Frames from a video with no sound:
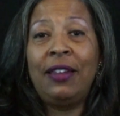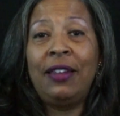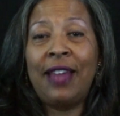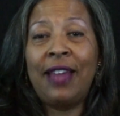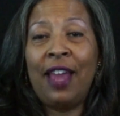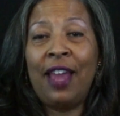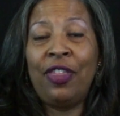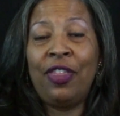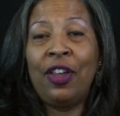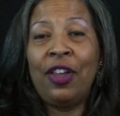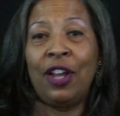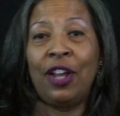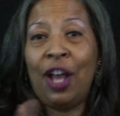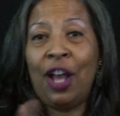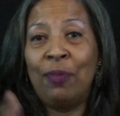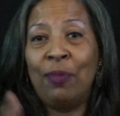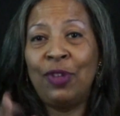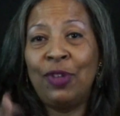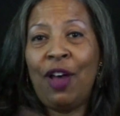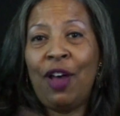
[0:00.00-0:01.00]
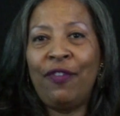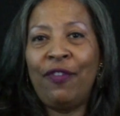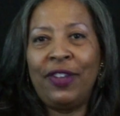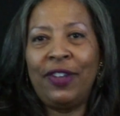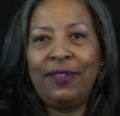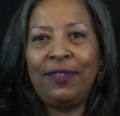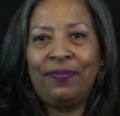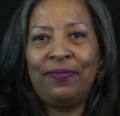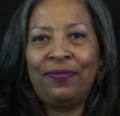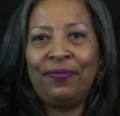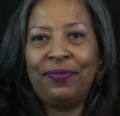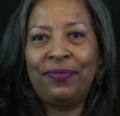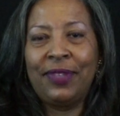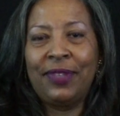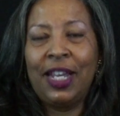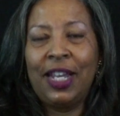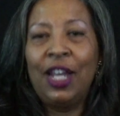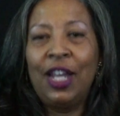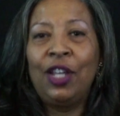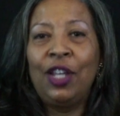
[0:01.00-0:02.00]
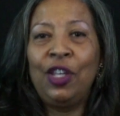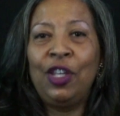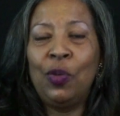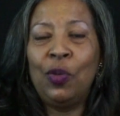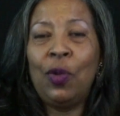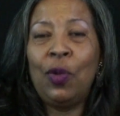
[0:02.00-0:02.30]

Death comes often. You